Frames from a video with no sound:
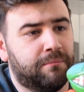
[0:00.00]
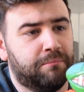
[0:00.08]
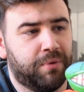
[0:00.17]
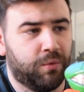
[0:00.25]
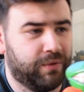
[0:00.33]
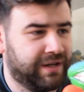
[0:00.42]

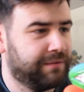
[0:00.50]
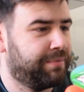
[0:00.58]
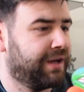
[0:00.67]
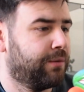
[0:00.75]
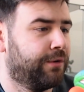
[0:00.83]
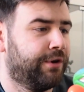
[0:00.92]
But we did
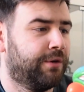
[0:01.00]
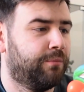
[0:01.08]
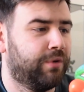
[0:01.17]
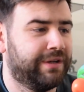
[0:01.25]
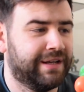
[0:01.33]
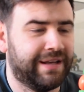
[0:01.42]
pick one
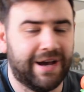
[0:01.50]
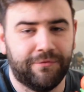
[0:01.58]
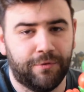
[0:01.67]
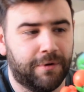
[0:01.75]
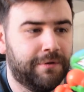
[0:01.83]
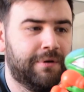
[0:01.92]
up. We did
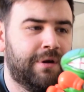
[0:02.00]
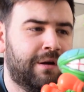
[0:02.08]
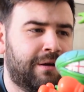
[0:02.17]
have one.